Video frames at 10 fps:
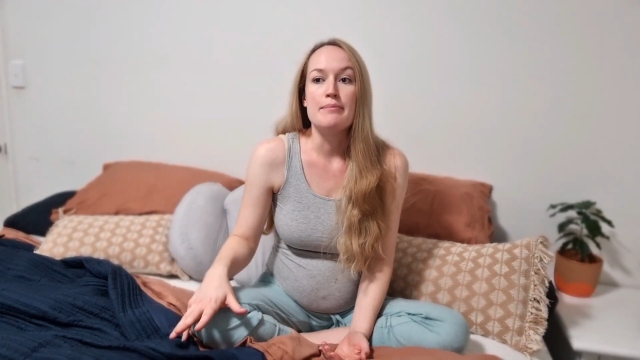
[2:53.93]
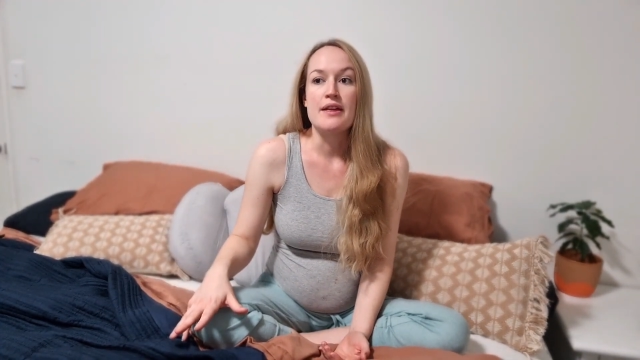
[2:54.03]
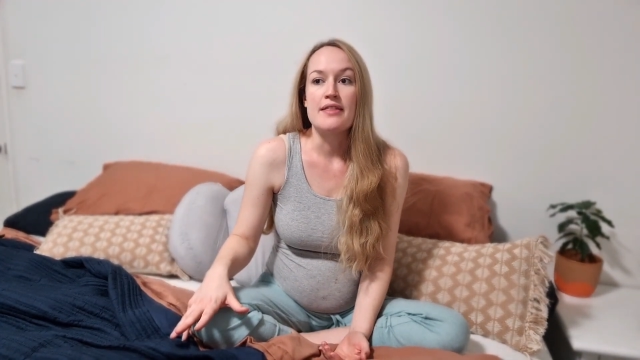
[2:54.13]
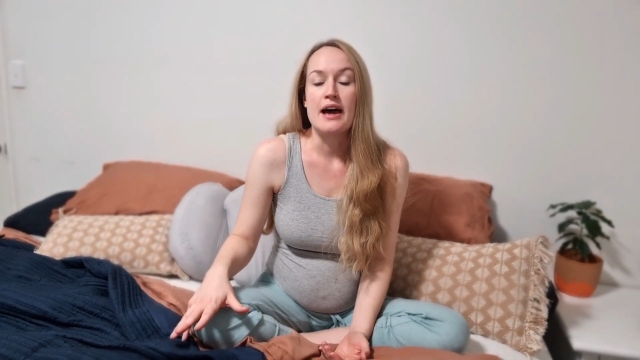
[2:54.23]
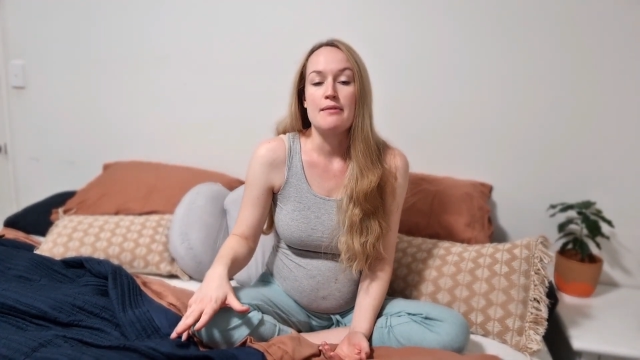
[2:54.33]

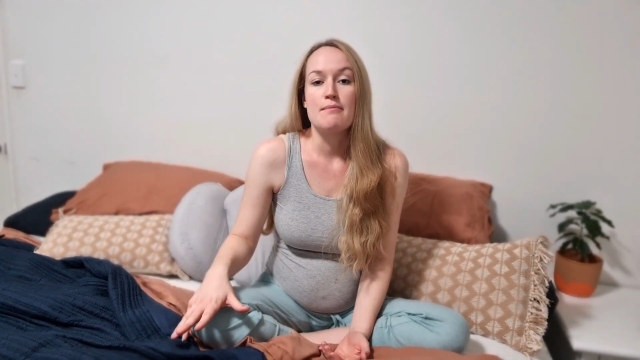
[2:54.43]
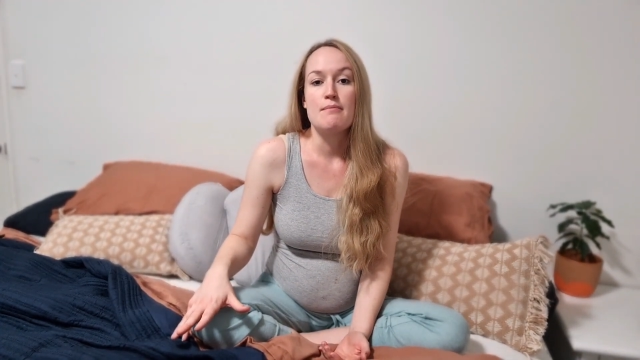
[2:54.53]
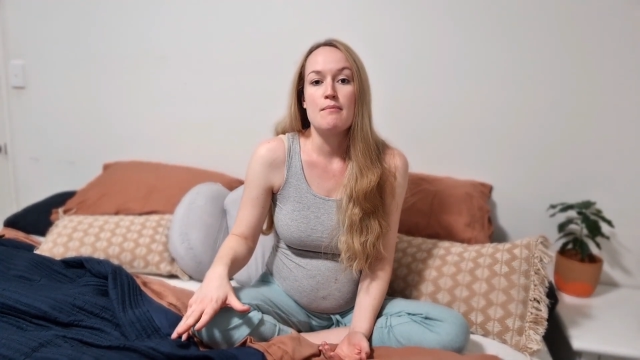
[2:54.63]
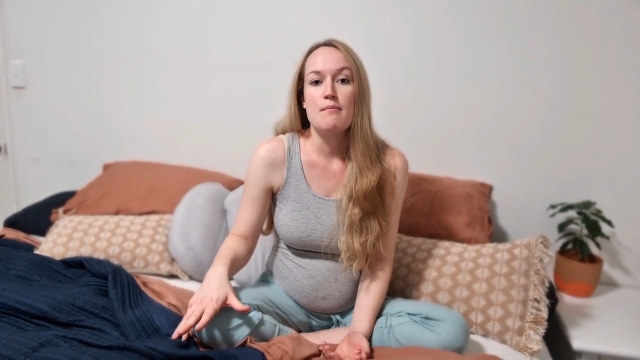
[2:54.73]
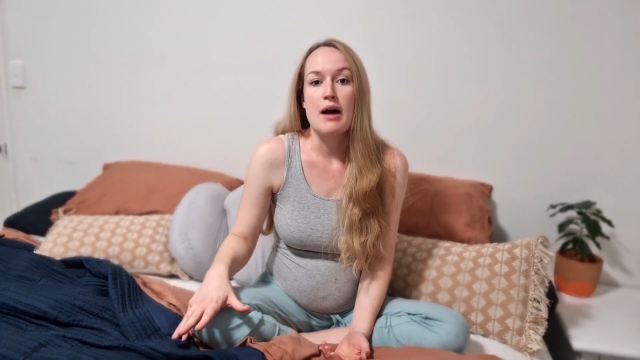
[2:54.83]
then that
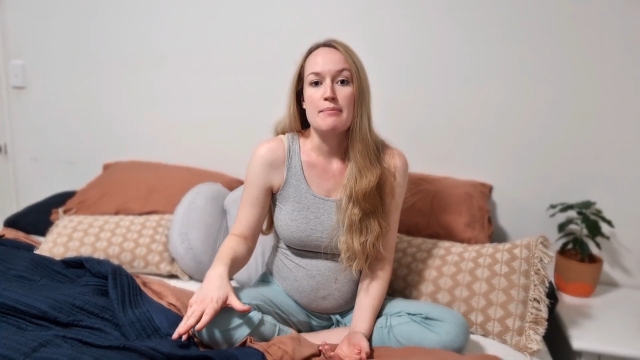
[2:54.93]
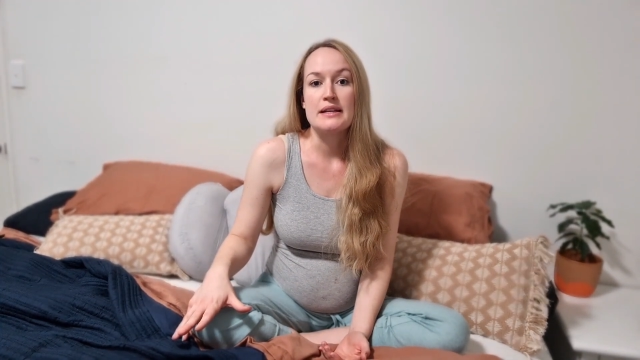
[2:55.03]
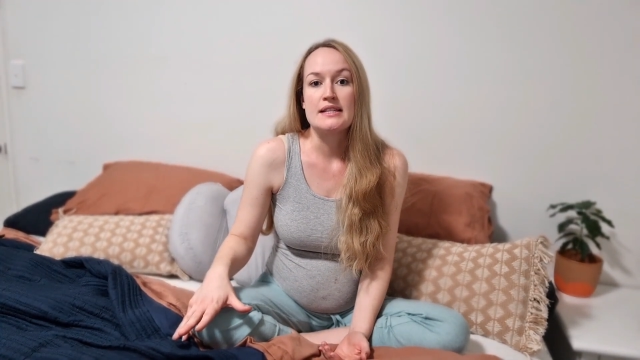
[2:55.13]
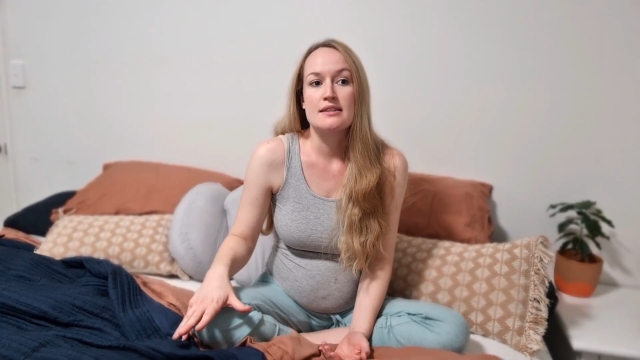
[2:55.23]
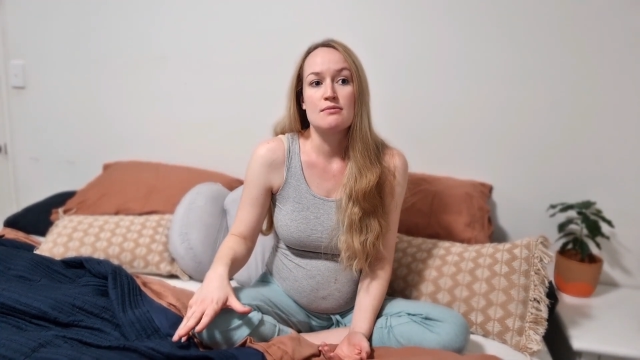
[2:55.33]
might
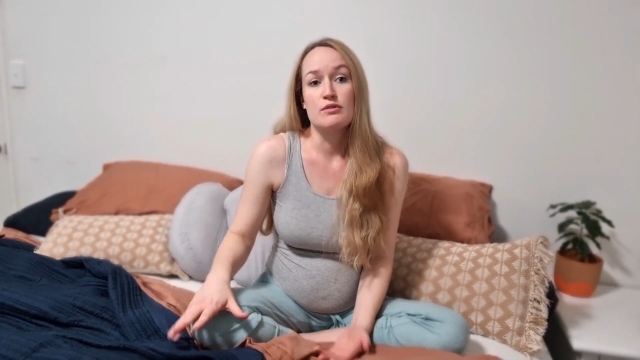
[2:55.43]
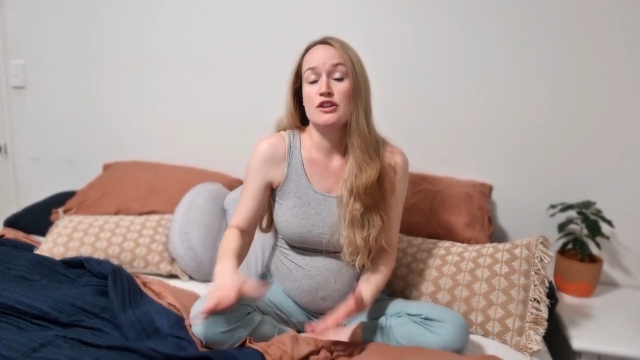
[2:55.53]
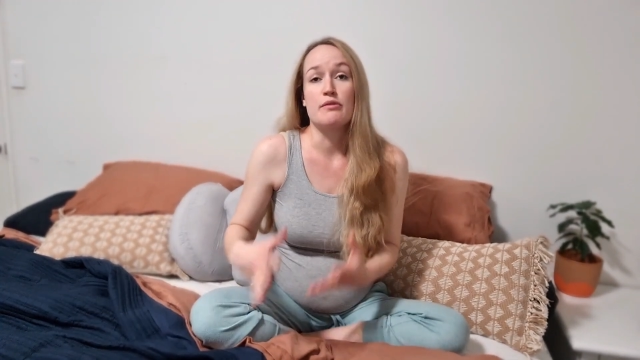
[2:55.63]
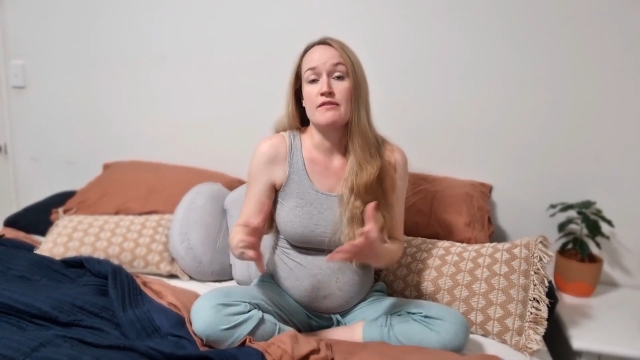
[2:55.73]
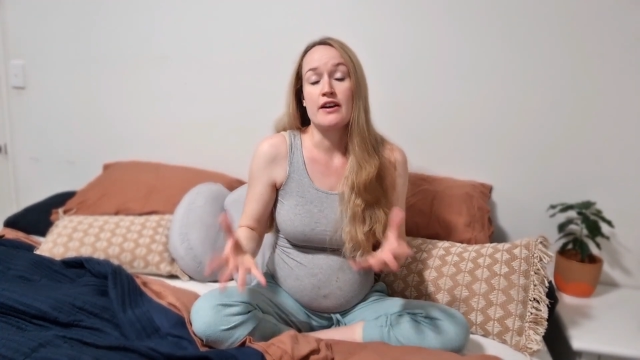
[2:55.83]
be, we
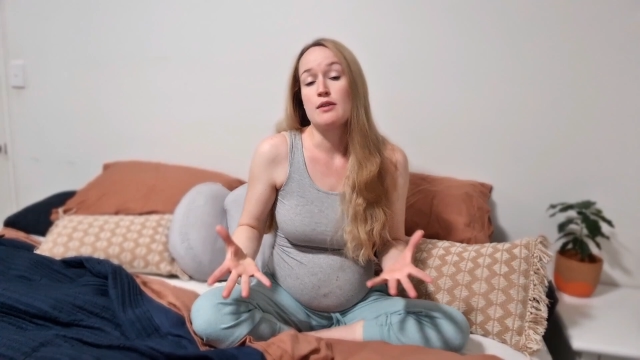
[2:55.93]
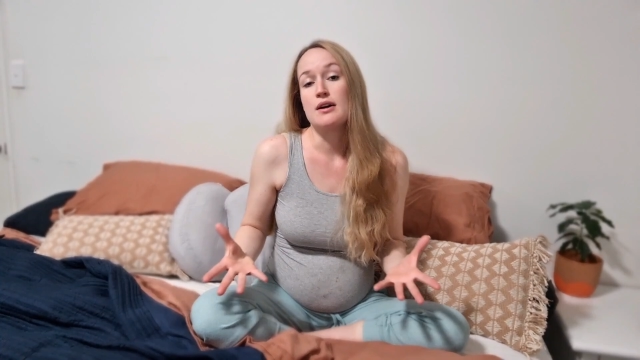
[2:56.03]
very